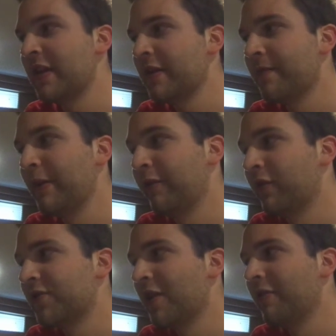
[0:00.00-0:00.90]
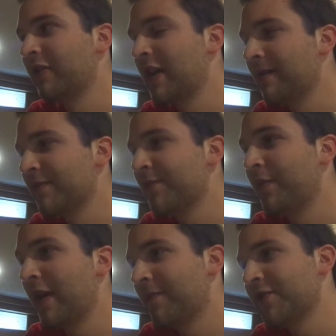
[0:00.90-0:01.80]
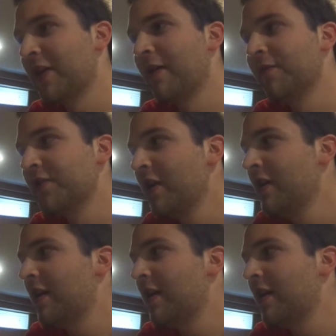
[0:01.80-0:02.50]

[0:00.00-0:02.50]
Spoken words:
any of the Metal Gear Solid games by themselves.